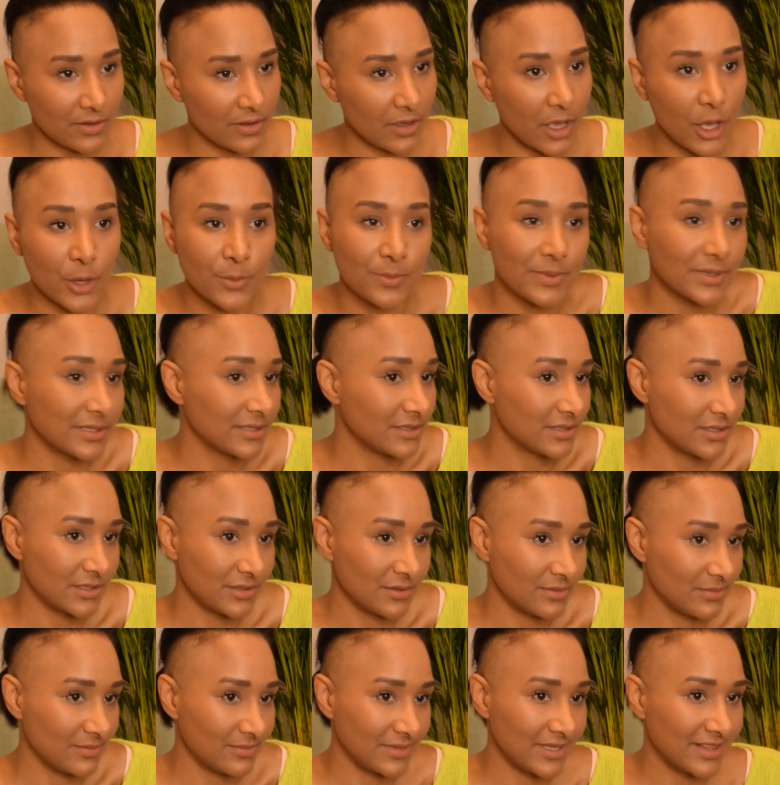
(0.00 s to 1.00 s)
open to
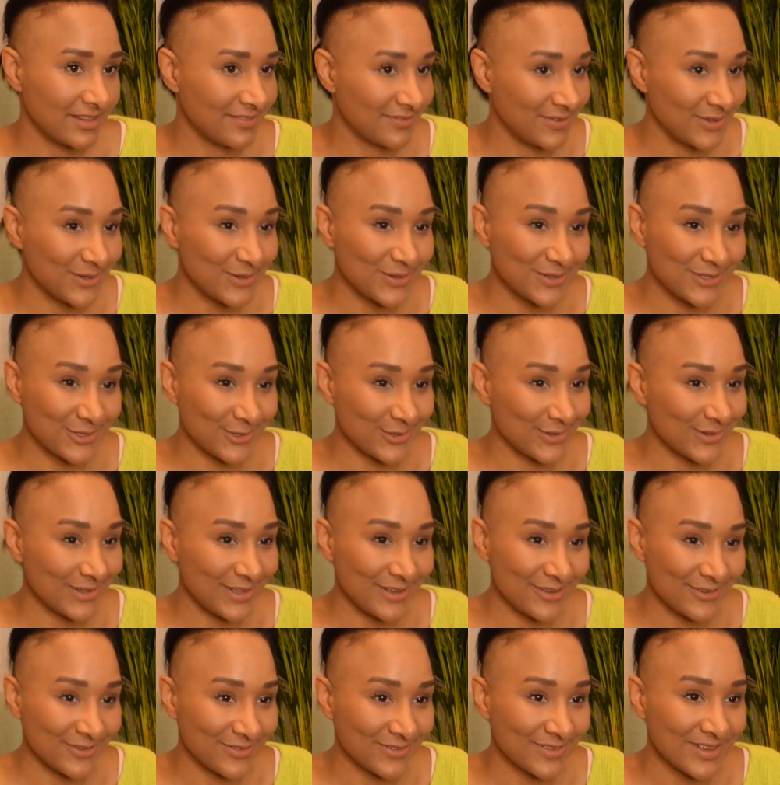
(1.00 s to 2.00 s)
in the future
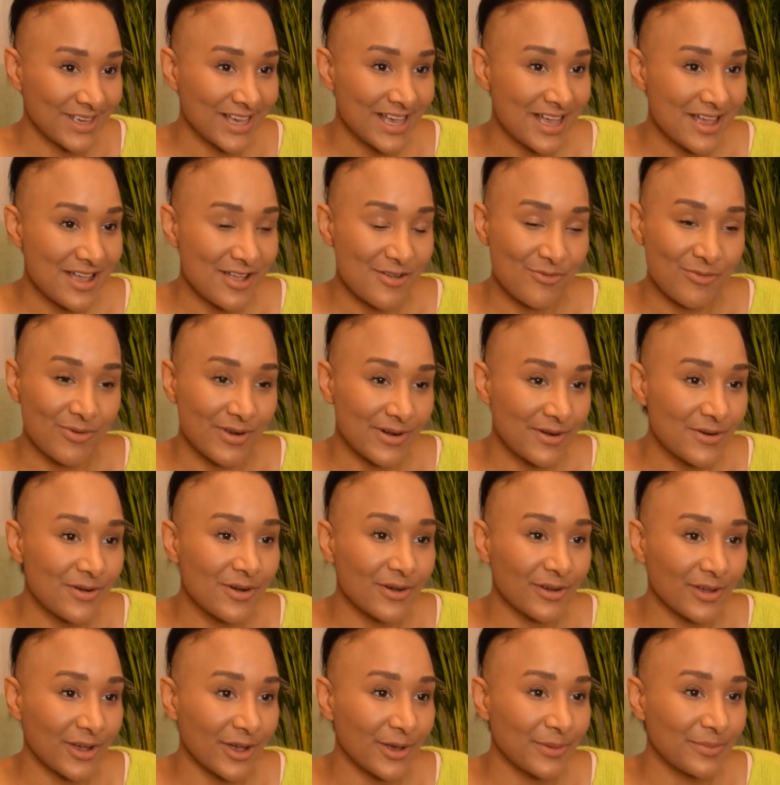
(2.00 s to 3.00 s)
if we're
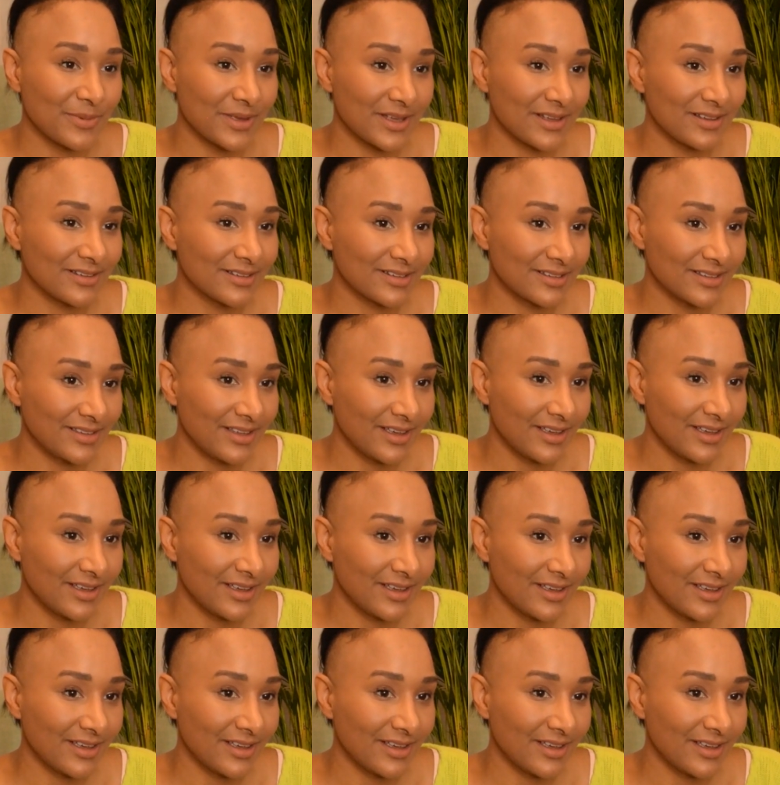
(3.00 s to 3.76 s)
not coping. Yeah.